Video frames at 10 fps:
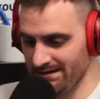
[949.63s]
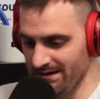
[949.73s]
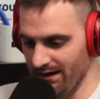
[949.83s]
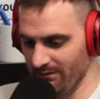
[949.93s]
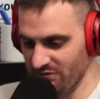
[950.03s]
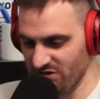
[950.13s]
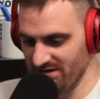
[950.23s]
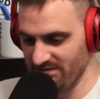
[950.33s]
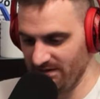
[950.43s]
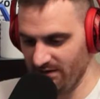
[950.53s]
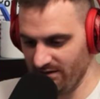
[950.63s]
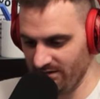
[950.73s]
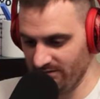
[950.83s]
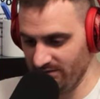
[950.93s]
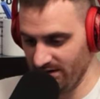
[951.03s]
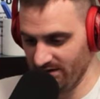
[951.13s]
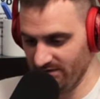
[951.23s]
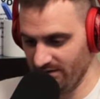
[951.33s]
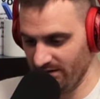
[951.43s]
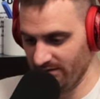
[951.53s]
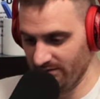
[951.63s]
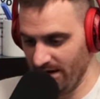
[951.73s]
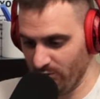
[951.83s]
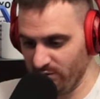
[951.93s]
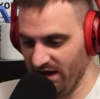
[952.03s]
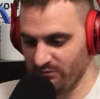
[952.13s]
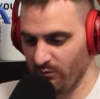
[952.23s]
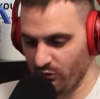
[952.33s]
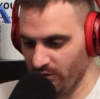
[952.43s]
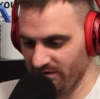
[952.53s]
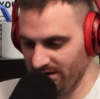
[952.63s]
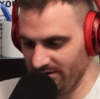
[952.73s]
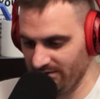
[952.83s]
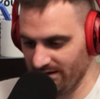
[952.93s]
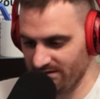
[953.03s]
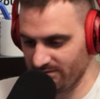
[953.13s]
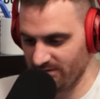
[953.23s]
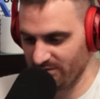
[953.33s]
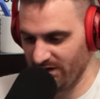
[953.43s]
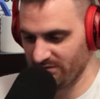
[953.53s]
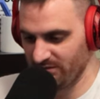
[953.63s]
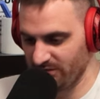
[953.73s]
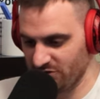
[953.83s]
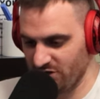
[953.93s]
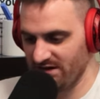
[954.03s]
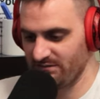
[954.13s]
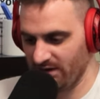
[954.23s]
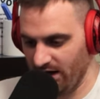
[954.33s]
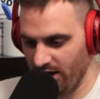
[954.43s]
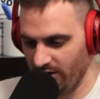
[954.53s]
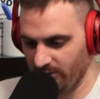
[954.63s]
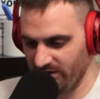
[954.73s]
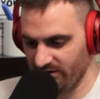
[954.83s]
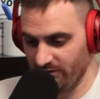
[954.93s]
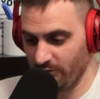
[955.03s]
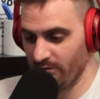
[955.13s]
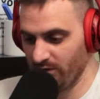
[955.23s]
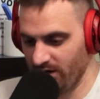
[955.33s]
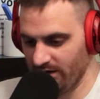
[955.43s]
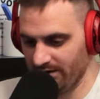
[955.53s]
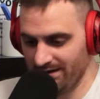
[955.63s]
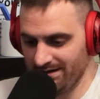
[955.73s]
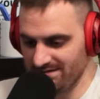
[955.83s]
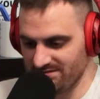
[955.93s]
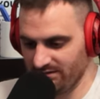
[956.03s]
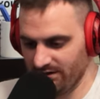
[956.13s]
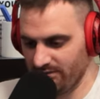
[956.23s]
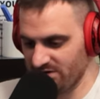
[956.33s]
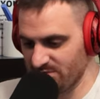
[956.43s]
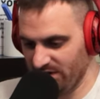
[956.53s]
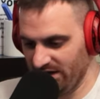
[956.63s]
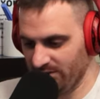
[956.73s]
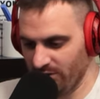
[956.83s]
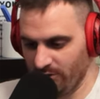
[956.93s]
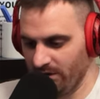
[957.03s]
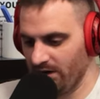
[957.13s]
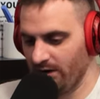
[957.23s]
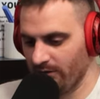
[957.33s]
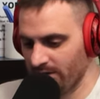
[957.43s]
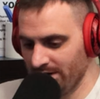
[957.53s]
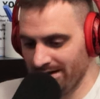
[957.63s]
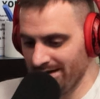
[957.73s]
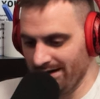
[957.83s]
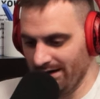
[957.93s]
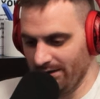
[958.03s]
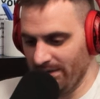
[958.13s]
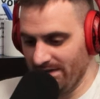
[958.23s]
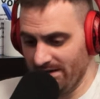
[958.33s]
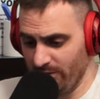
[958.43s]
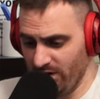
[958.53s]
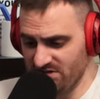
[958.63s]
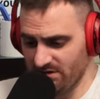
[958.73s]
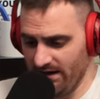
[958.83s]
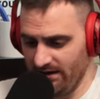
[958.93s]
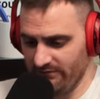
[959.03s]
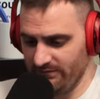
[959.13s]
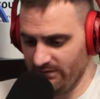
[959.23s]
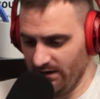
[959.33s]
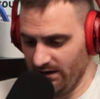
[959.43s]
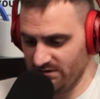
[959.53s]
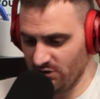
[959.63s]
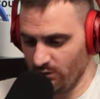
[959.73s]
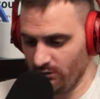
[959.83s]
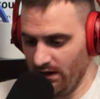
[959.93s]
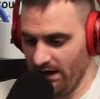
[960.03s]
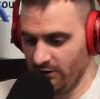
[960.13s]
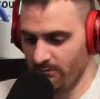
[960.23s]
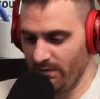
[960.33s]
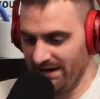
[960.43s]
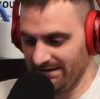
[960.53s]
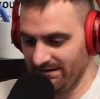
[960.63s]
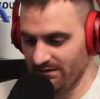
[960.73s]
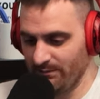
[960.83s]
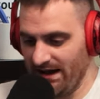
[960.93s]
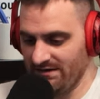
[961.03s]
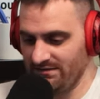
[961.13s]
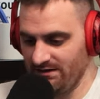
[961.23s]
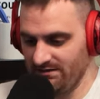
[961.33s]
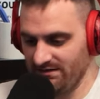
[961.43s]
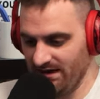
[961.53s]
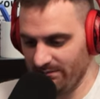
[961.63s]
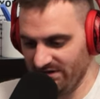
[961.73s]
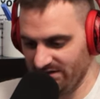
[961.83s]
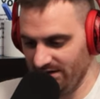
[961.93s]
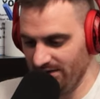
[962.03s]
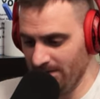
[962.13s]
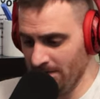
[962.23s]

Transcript: um, transferrin is the that plasma protein that's responsible for transferring iron basically through the blood to the liver spleen bone marrow um, and then we also have uh, total iron binding capacity tibc